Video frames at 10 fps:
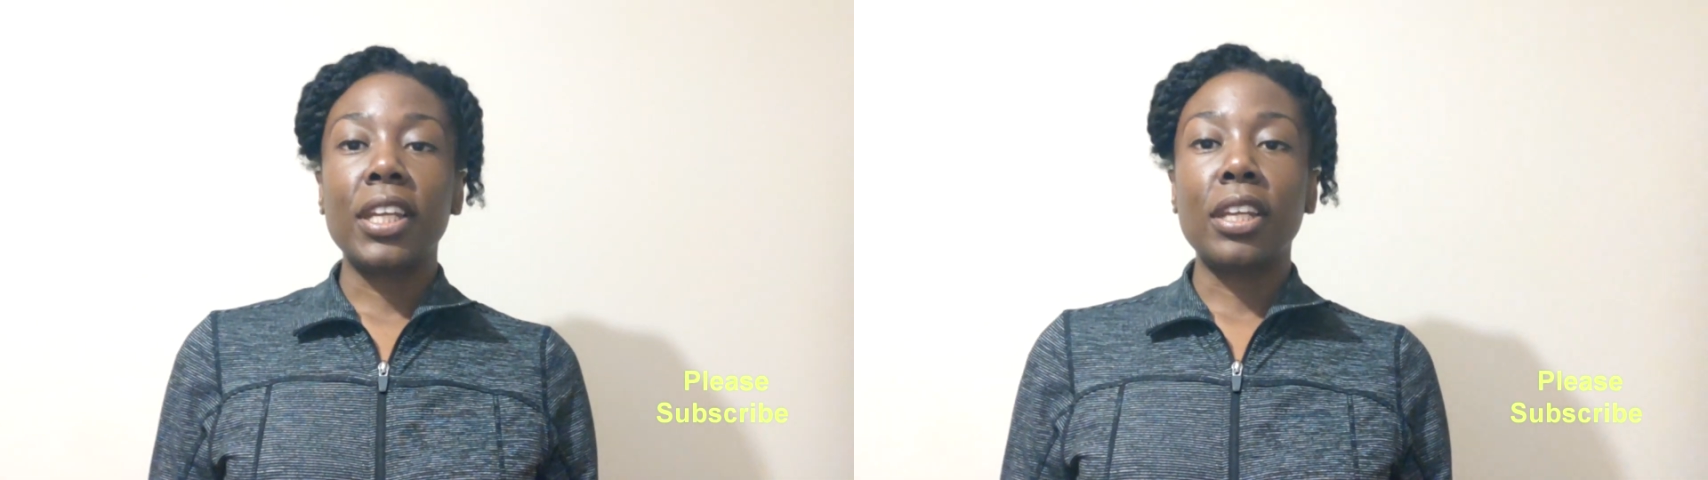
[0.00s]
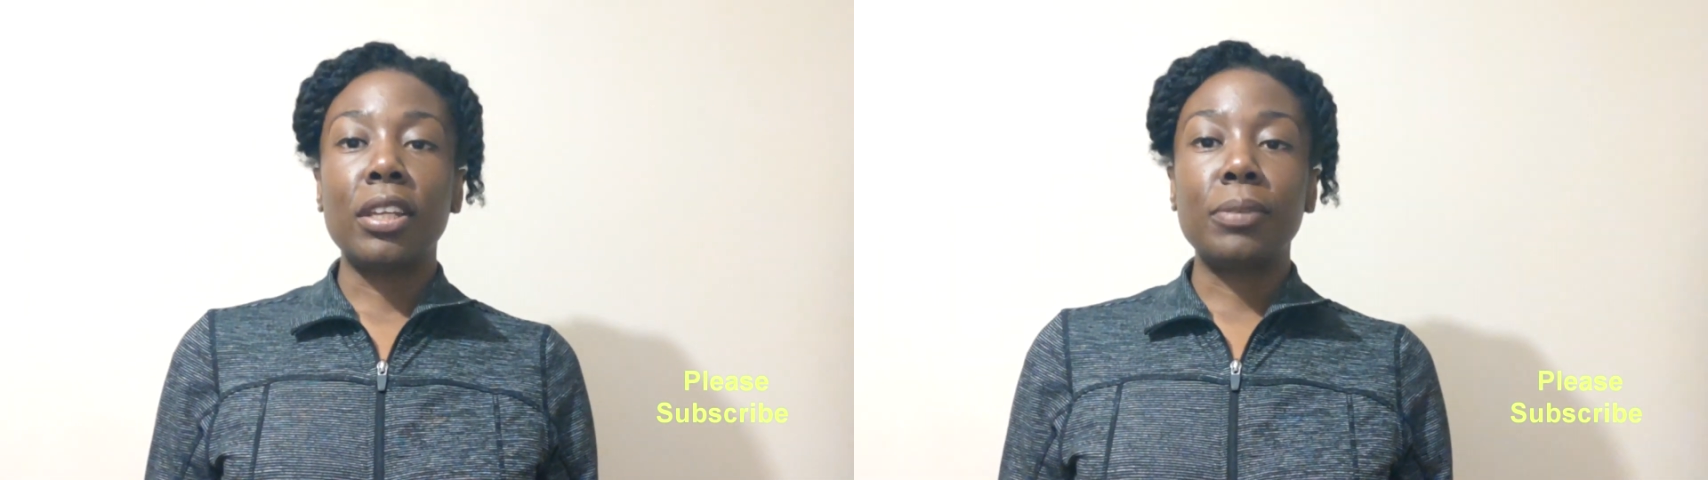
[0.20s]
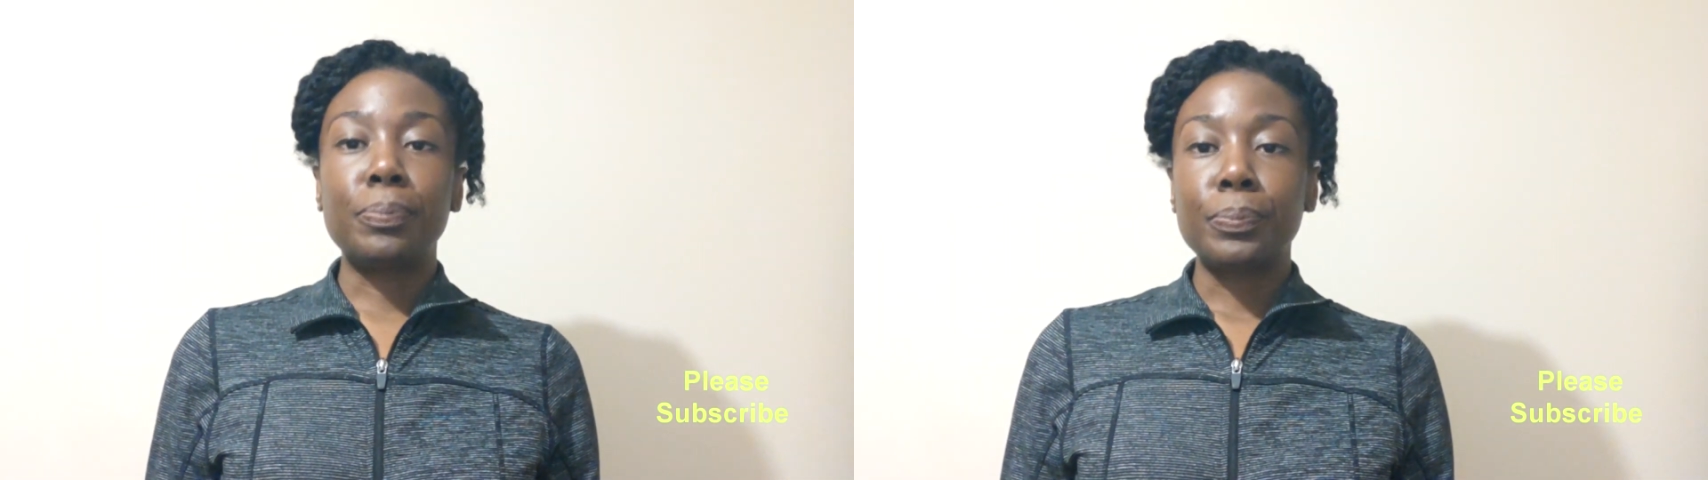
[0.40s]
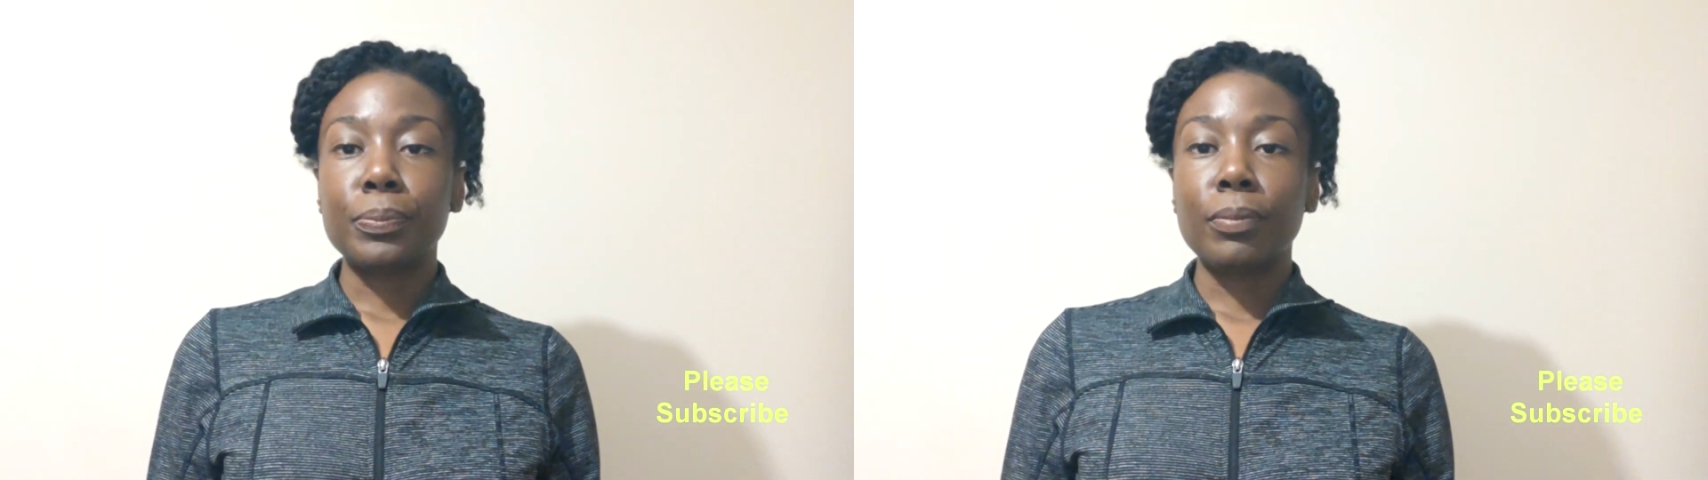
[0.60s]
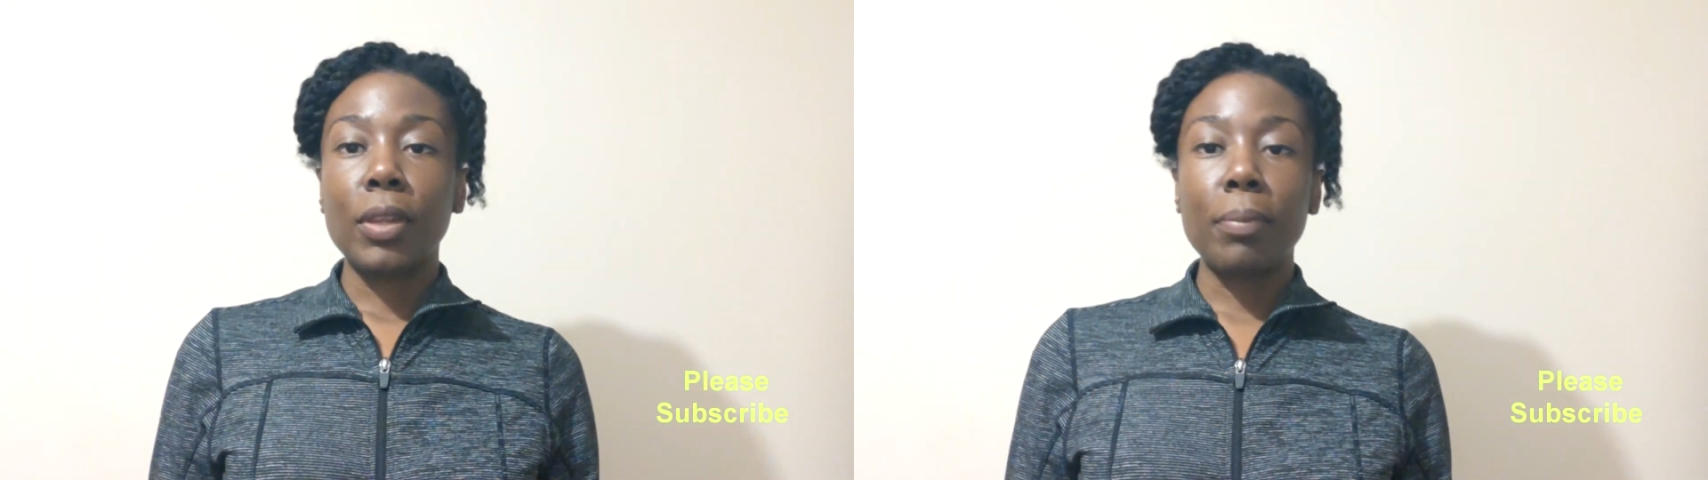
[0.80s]
any
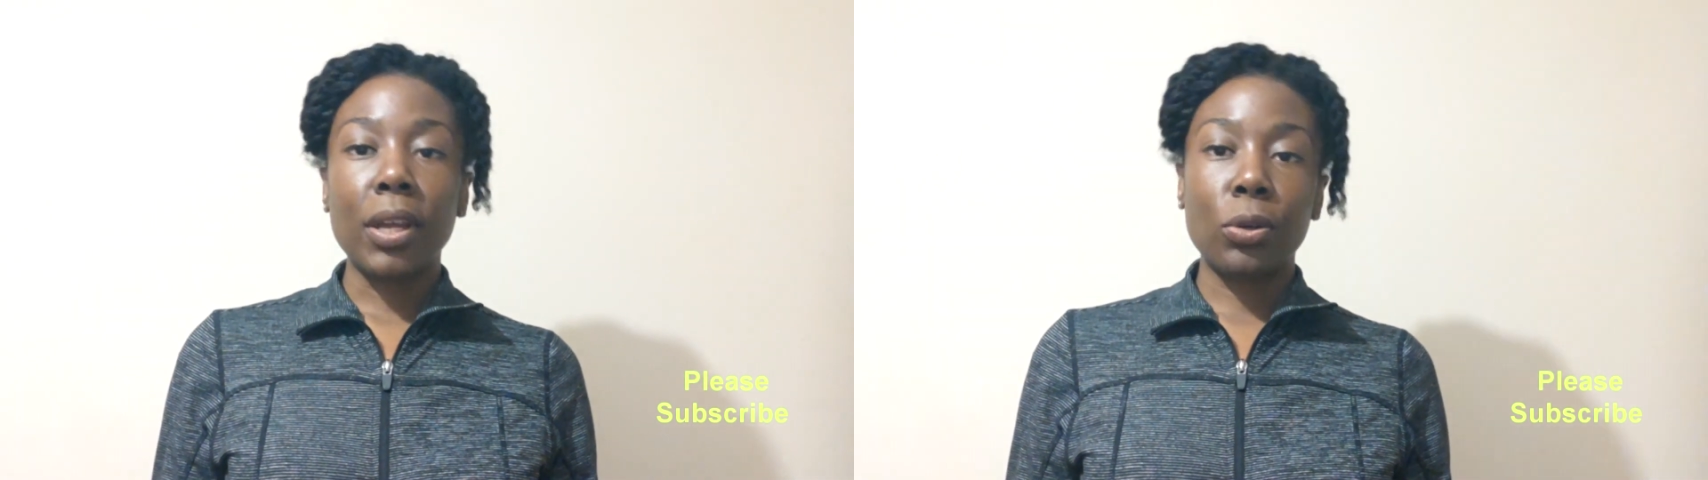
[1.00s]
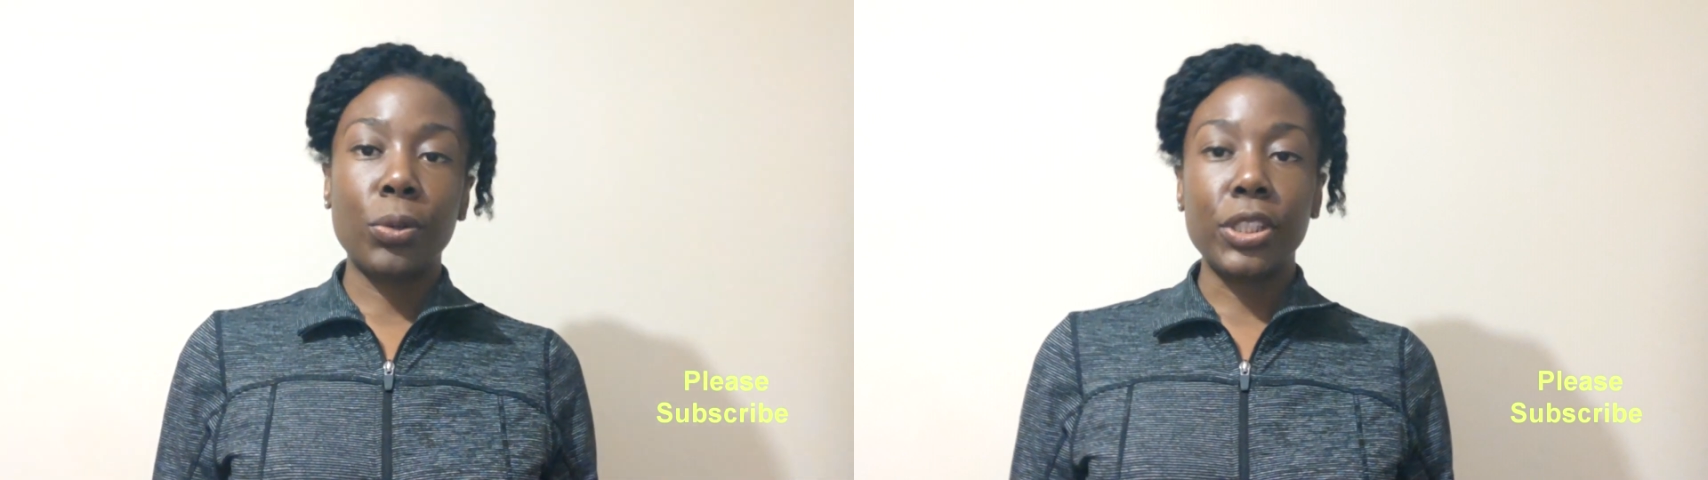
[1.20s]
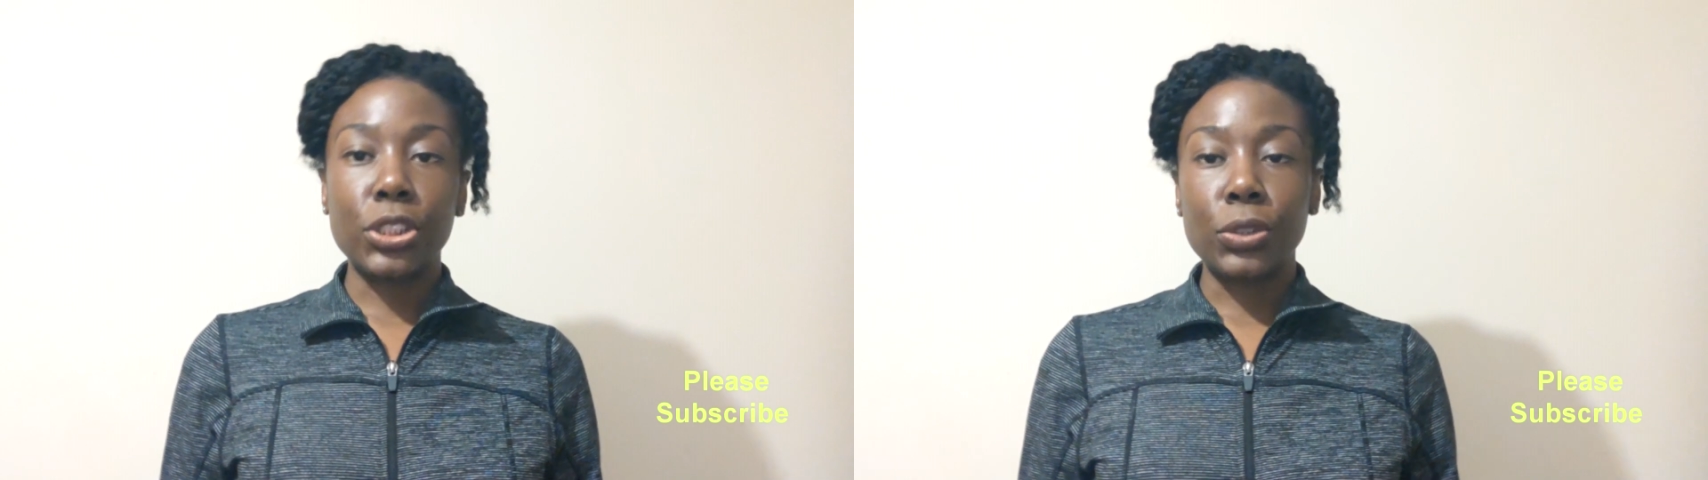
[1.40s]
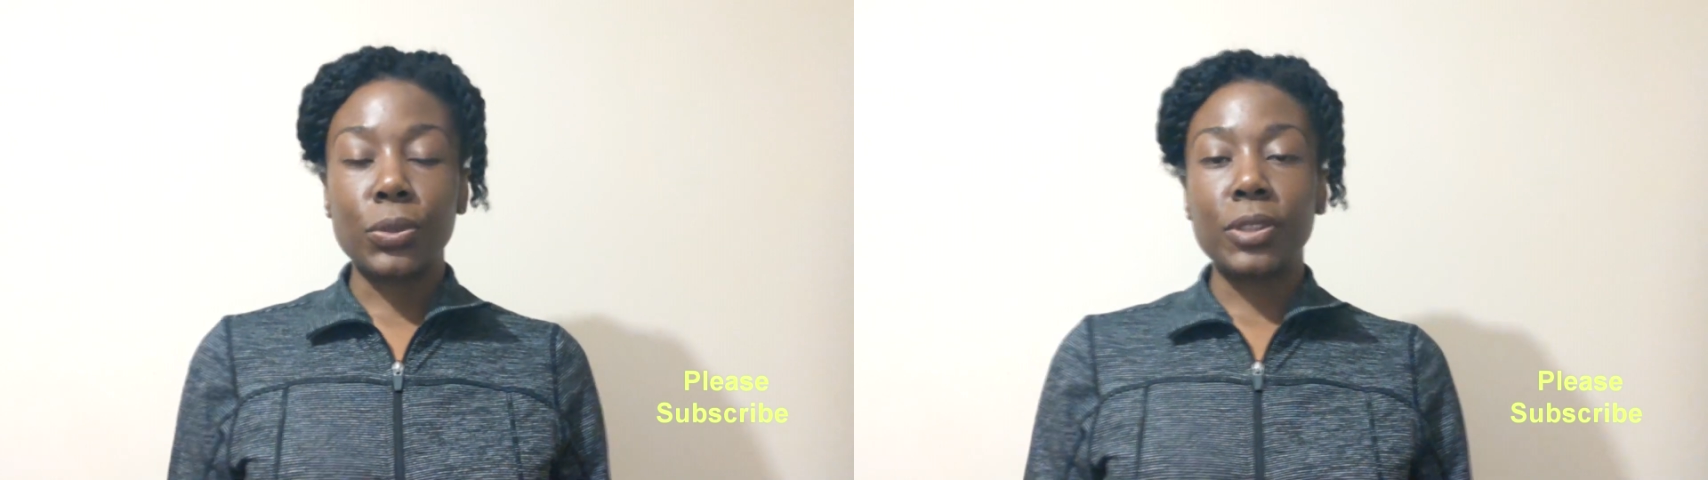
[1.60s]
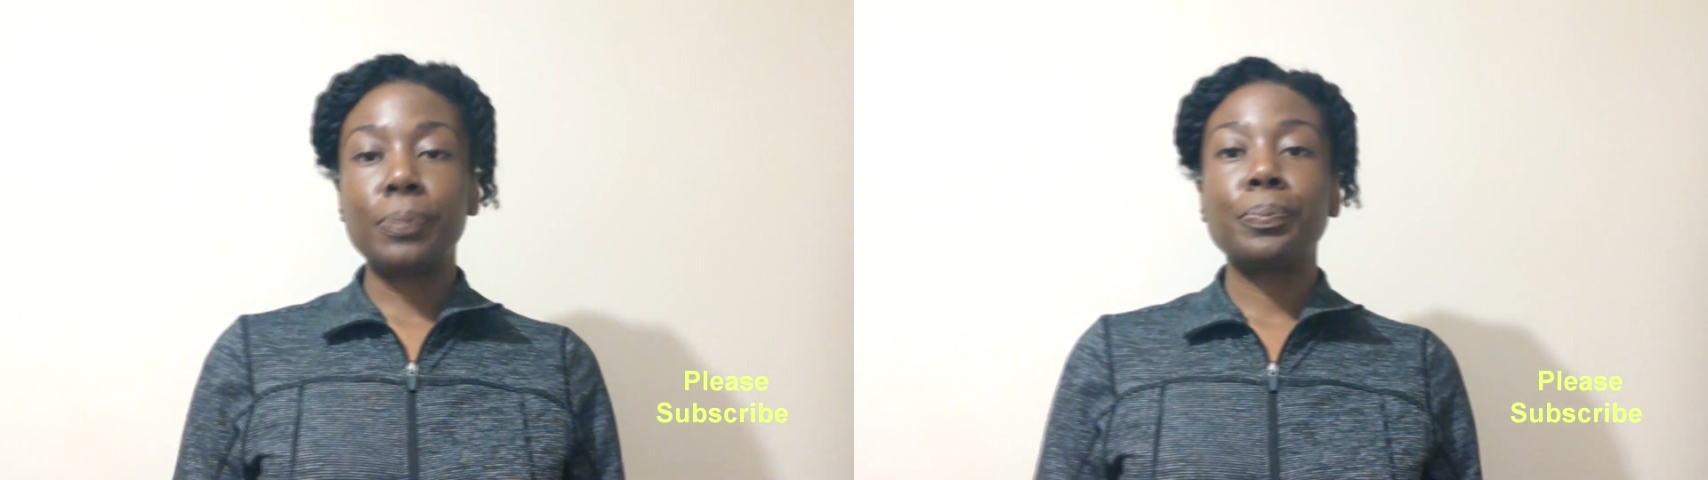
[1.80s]
medical
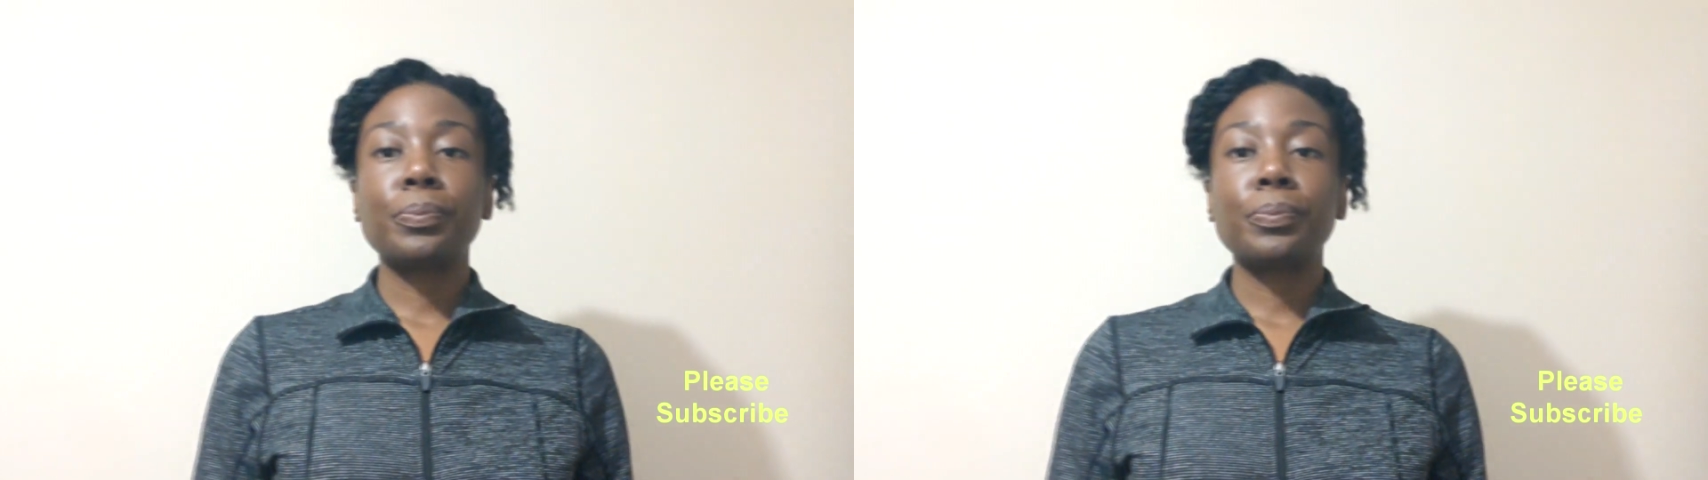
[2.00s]
issues.